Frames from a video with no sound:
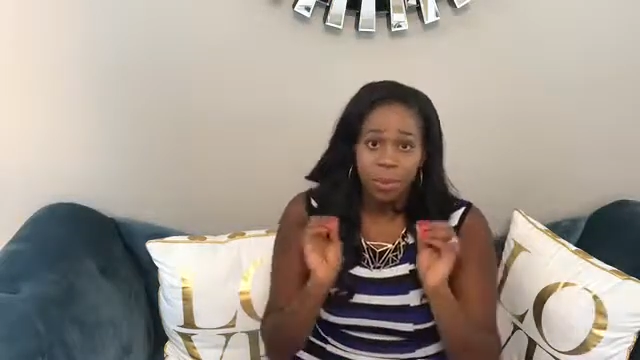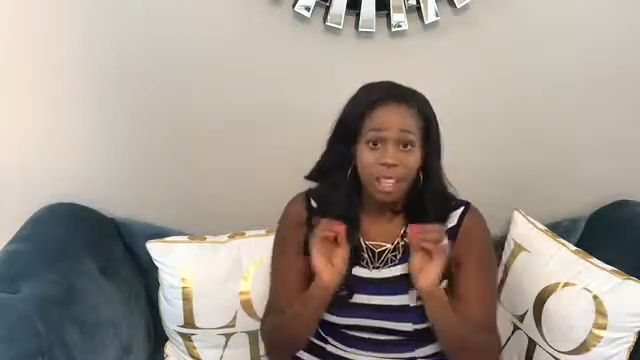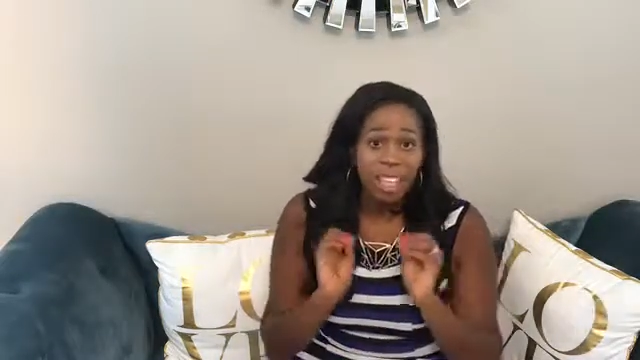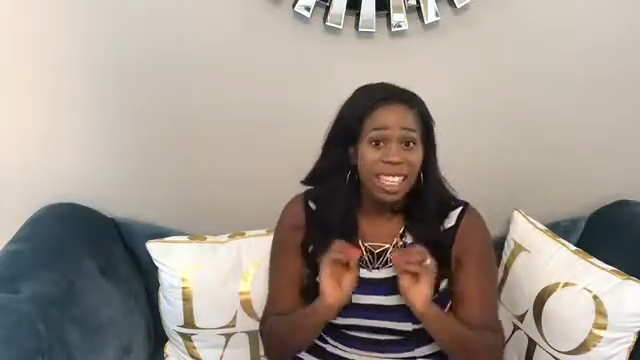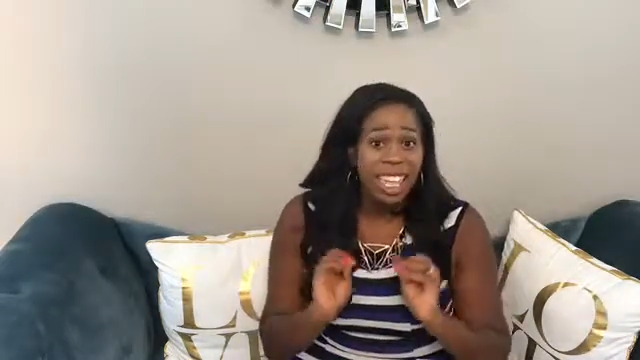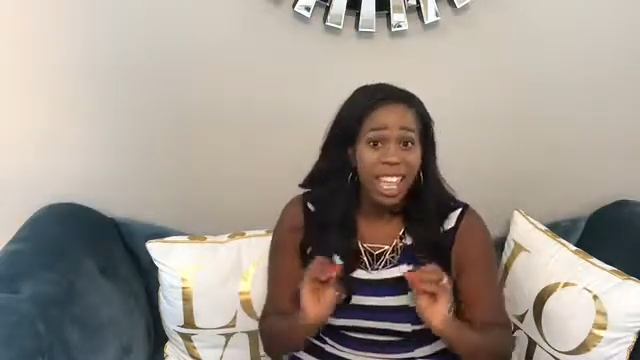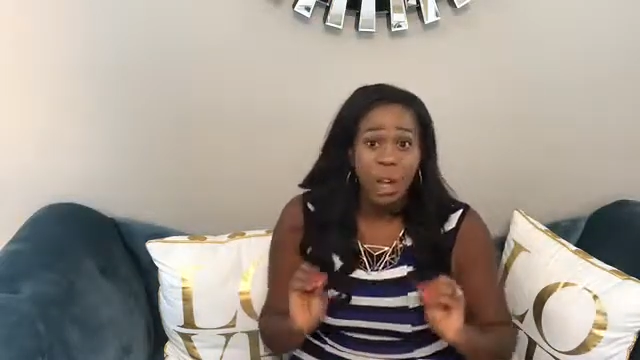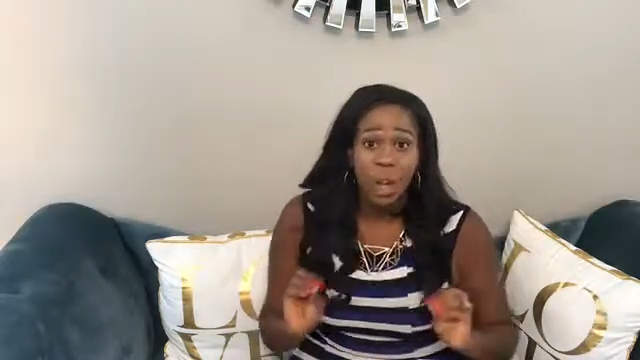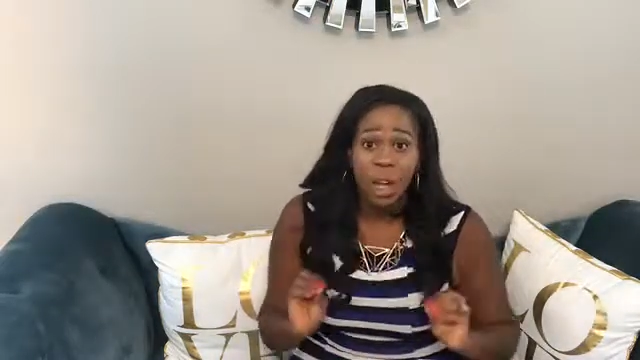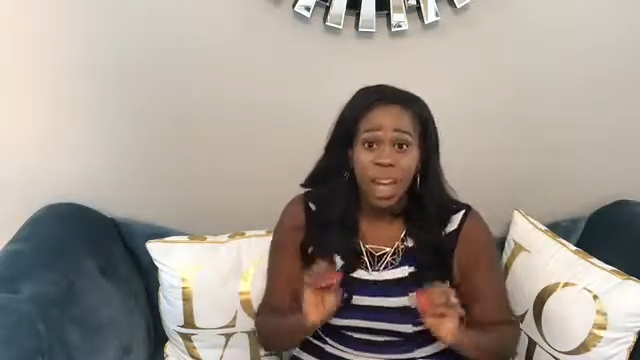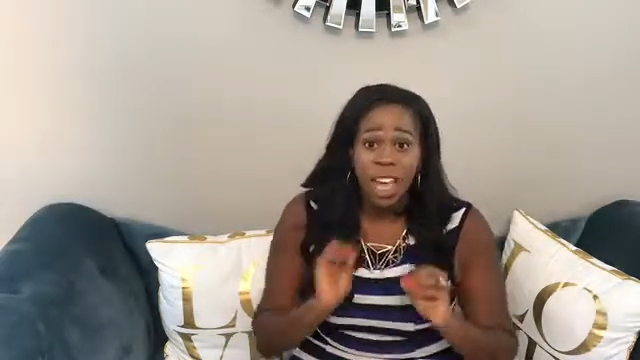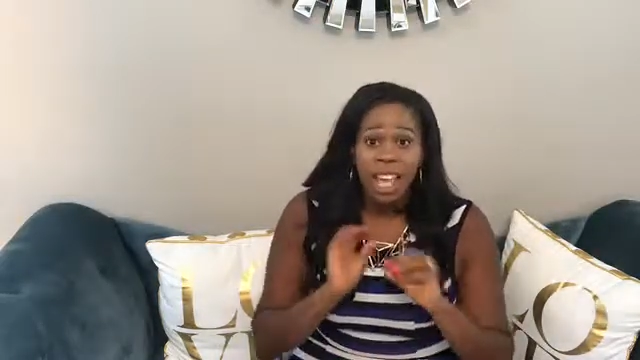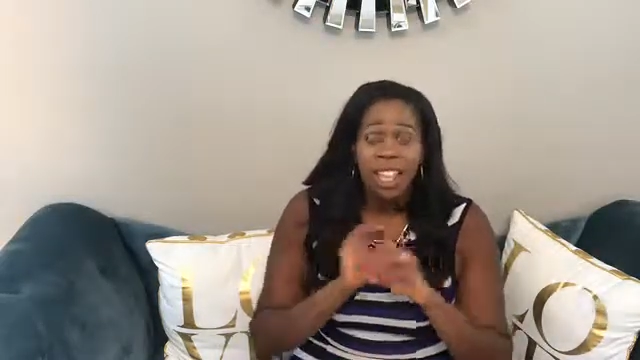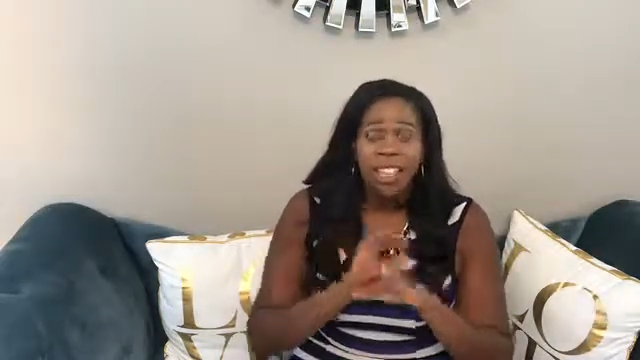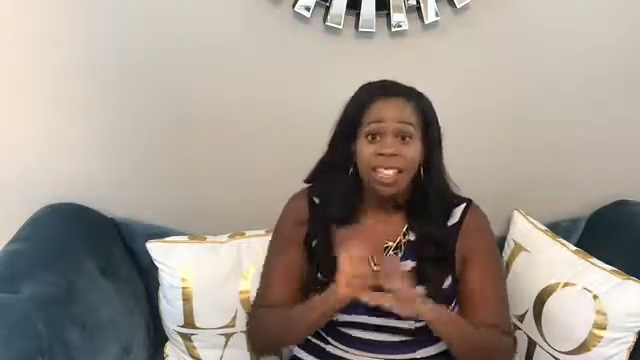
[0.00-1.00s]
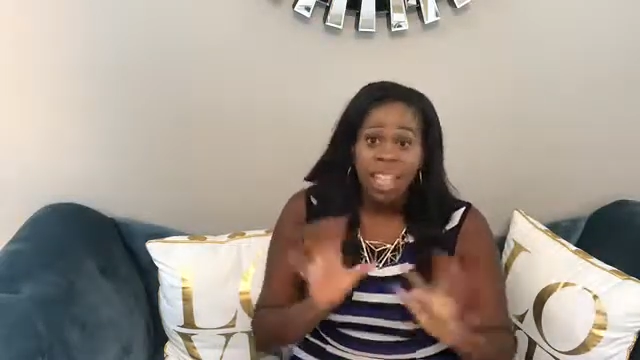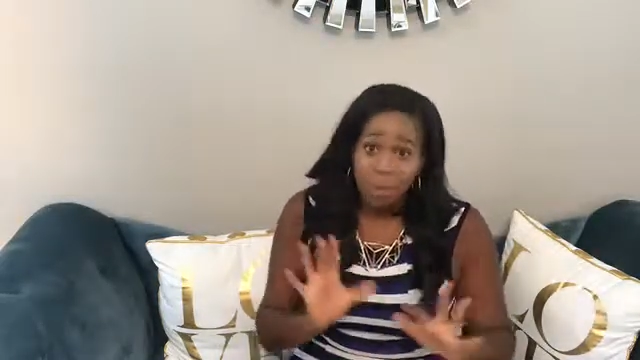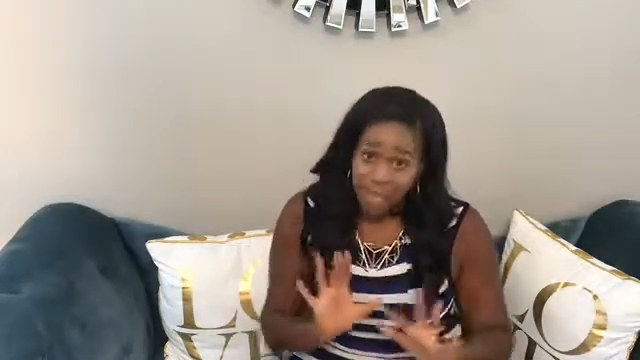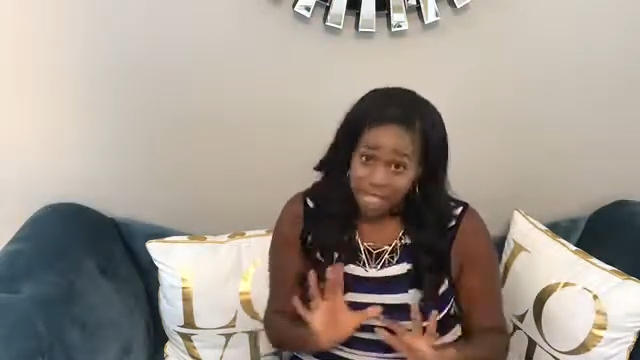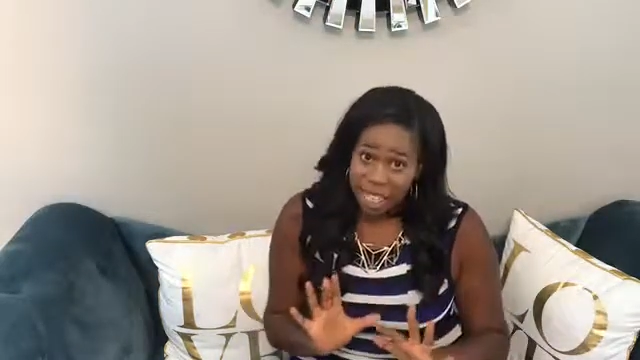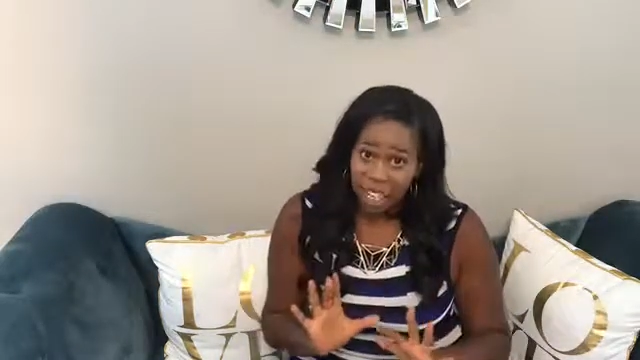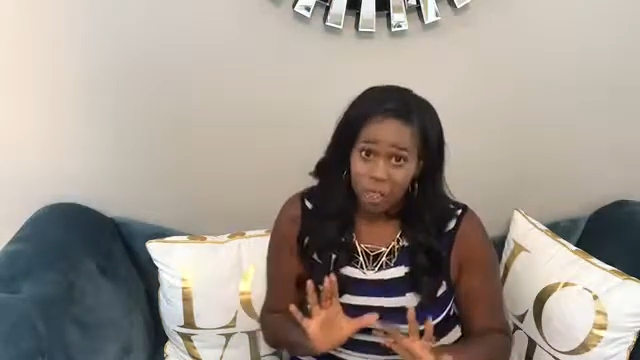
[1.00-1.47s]
Now, let
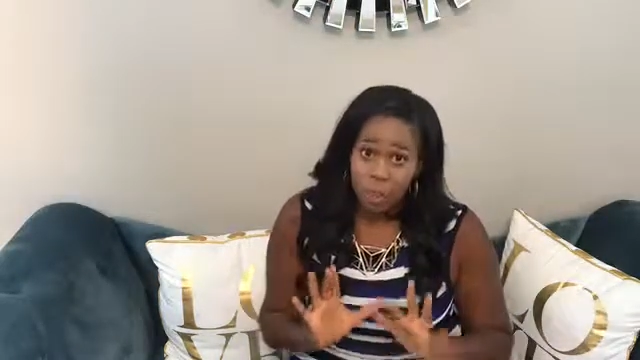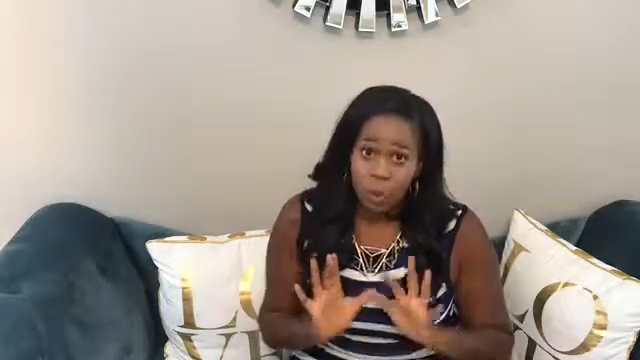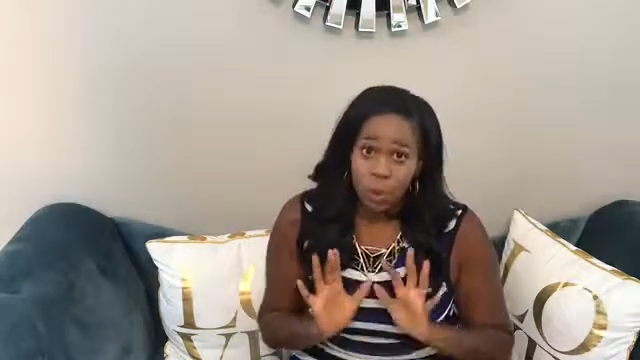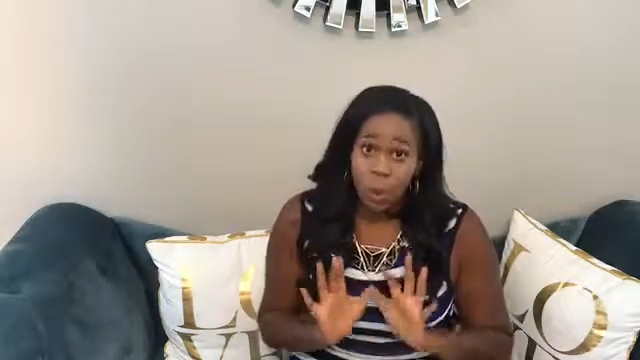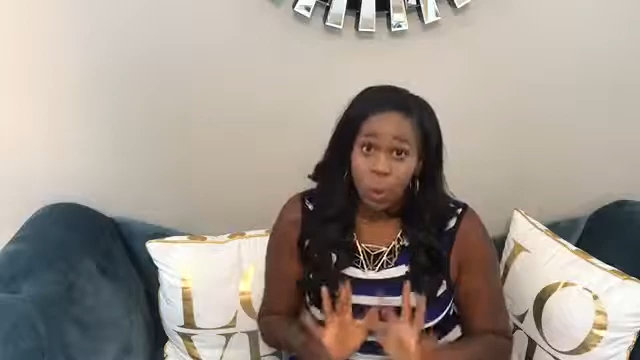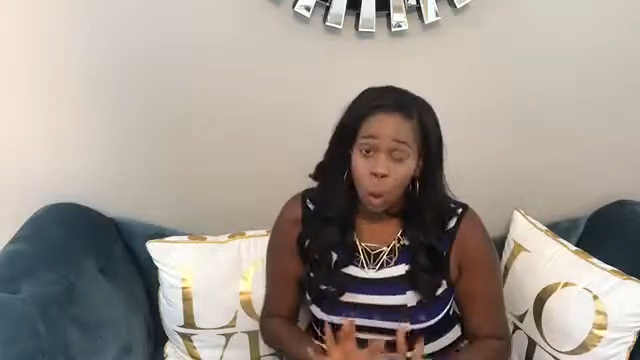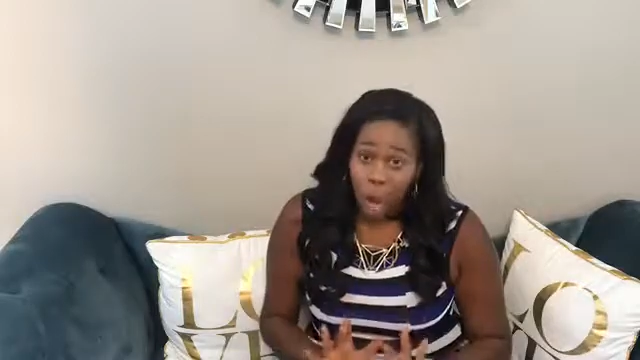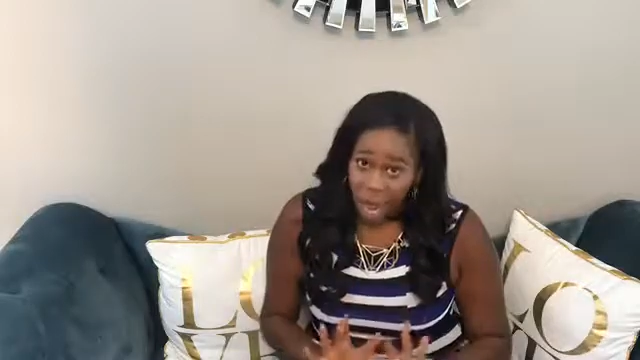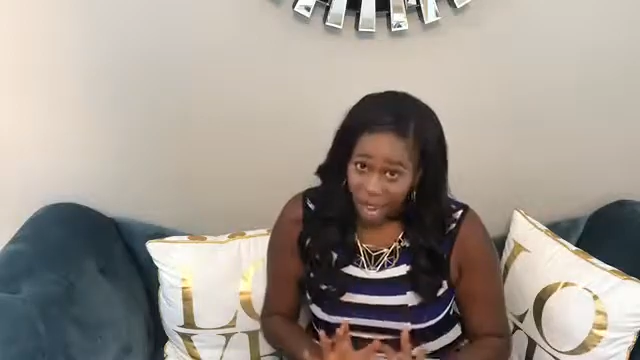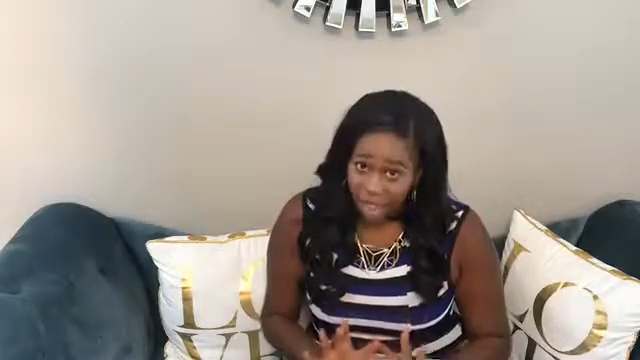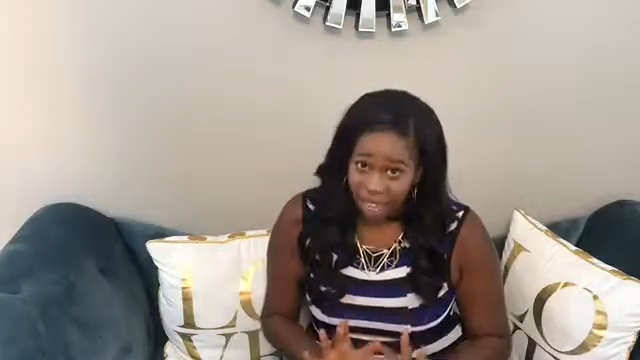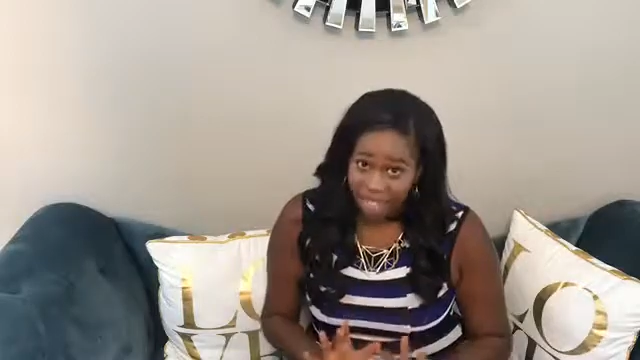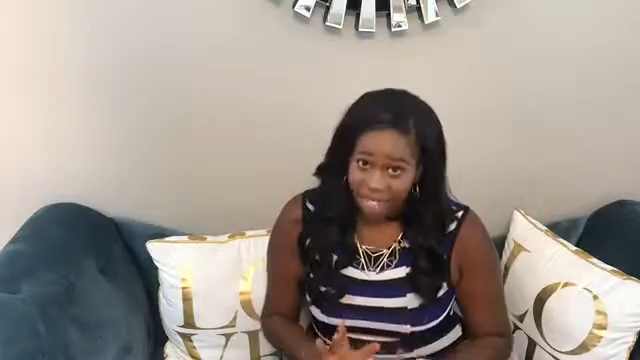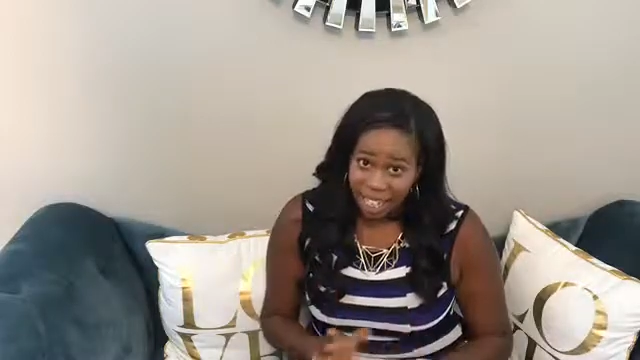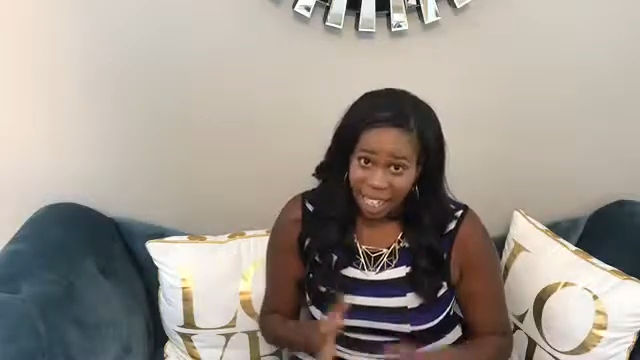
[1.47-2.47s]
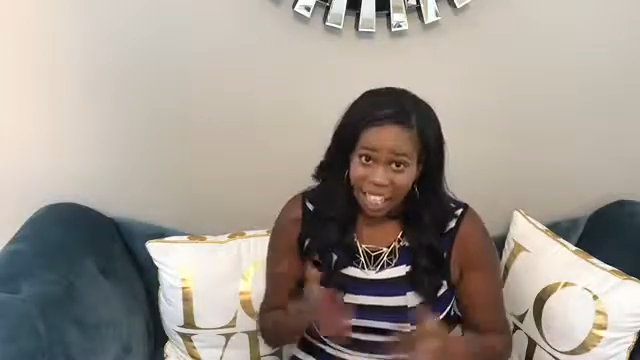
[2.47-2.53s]
me tell you why